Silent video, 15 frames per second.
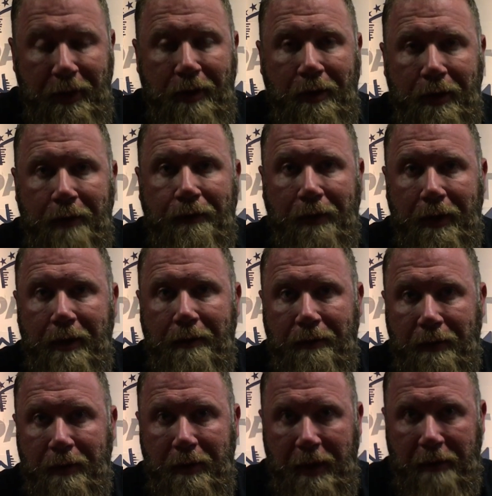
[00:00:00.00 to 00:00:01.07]
good on you for,
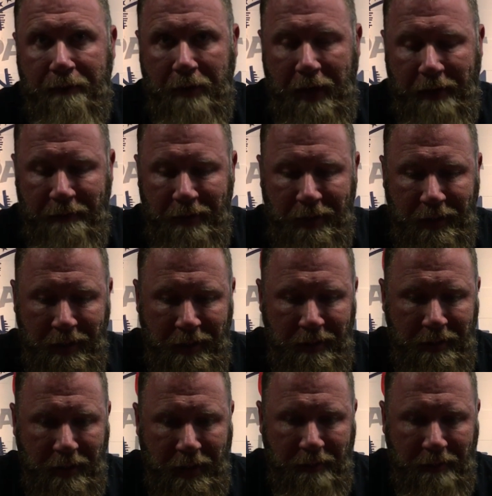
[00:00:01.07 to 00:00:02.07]
for, for having a gun.